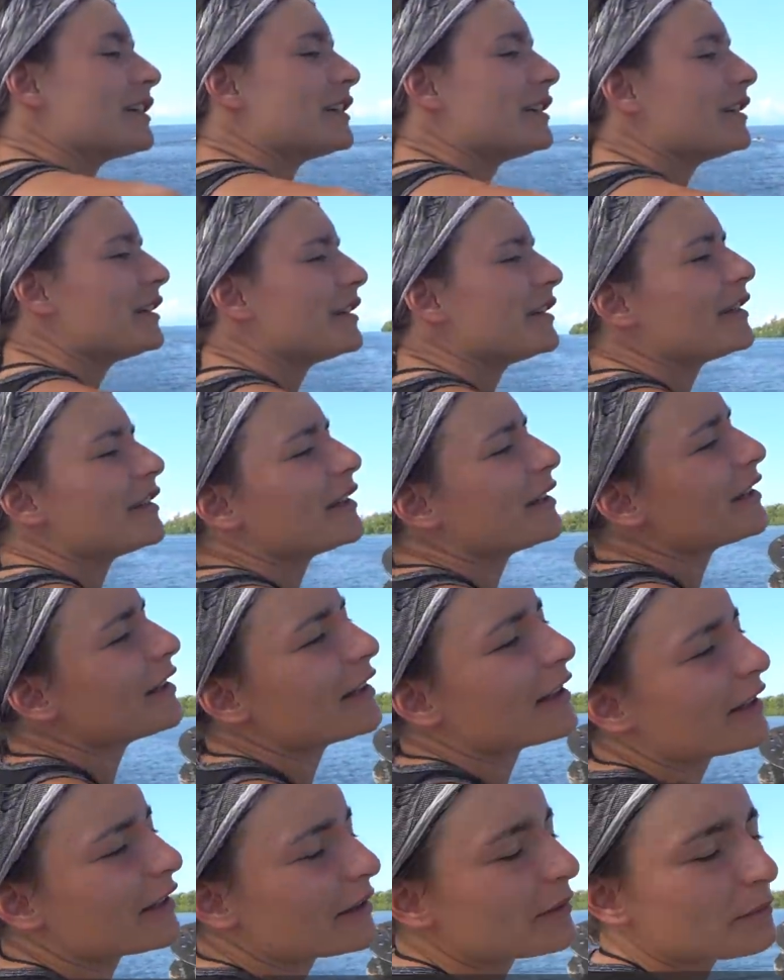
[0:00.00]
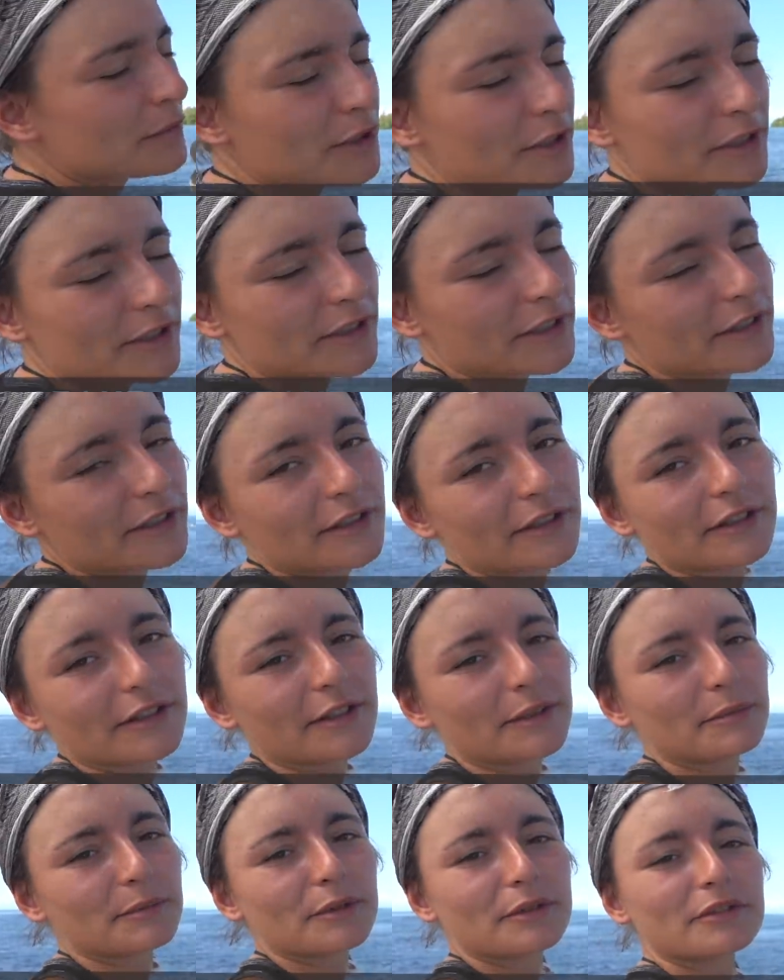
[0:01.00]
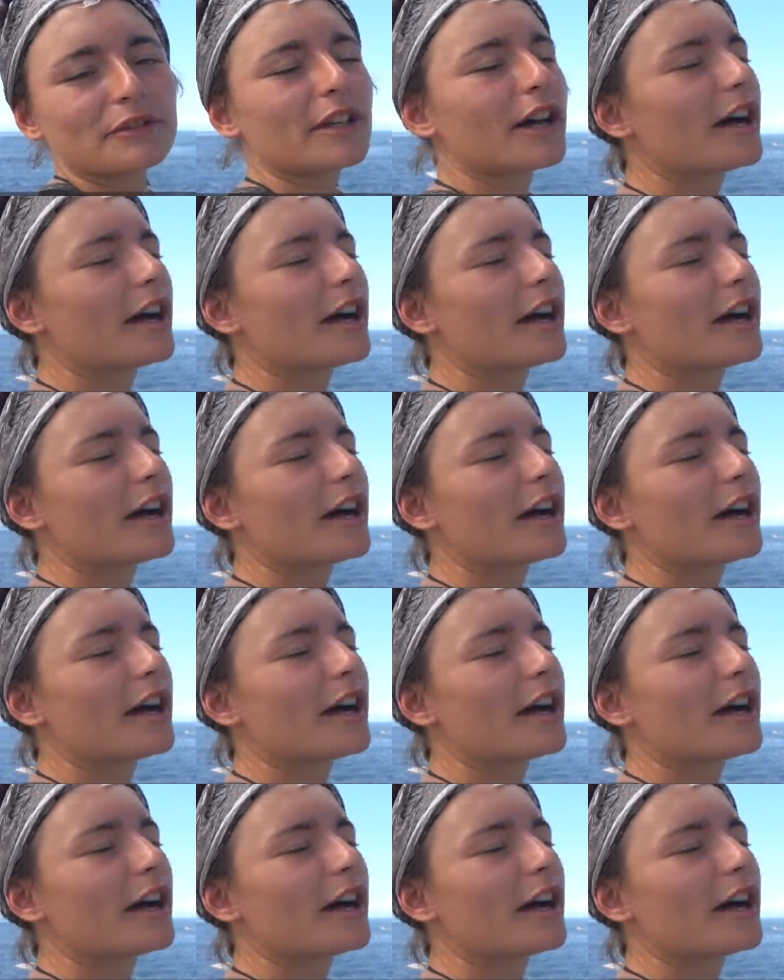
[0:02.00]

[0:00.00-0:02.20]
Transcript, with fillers: il me dit des mots